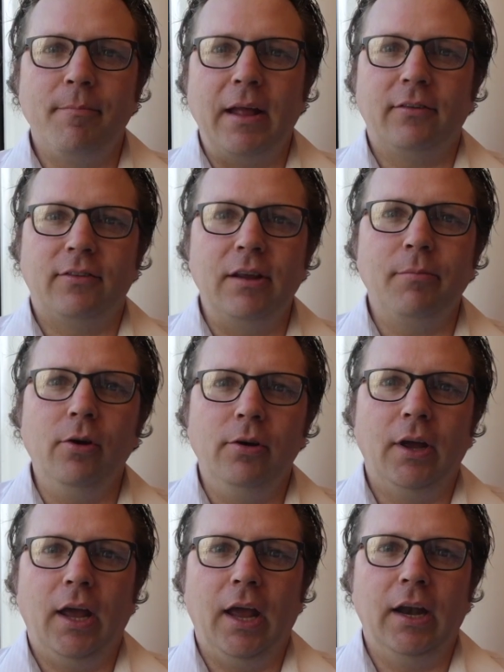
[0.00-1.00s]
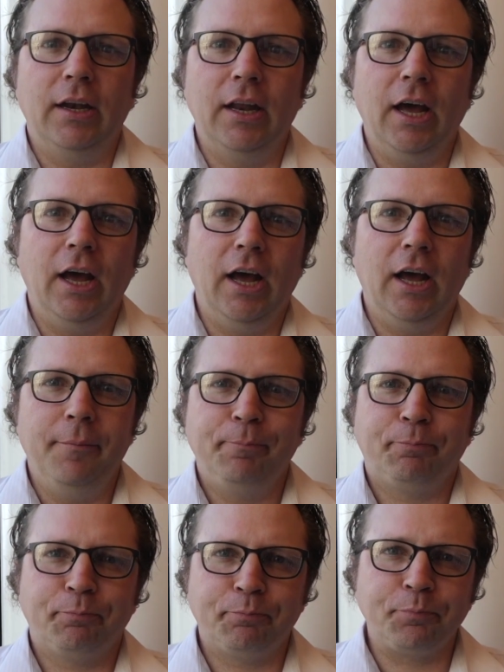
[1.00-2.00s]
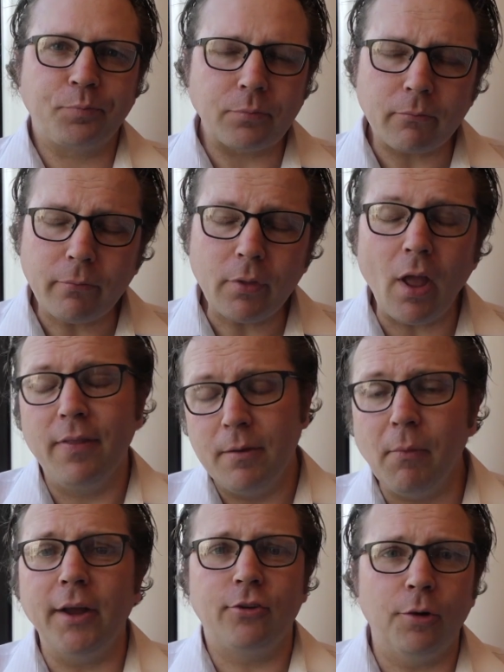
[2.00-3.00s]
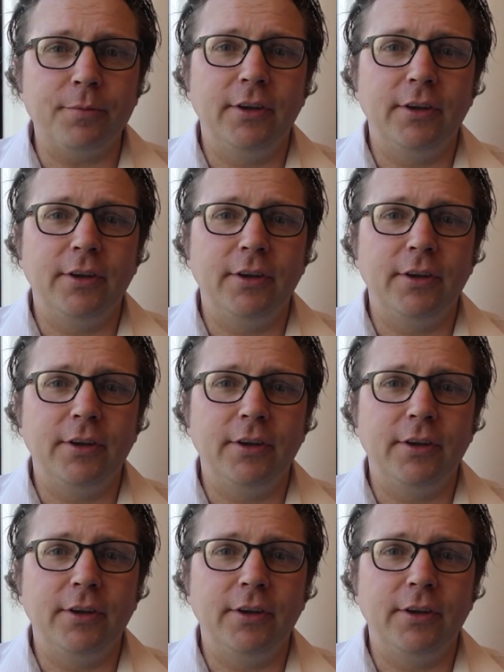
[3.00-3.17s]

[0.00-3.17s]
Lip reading: I'm Matt Stenbo, and I think my top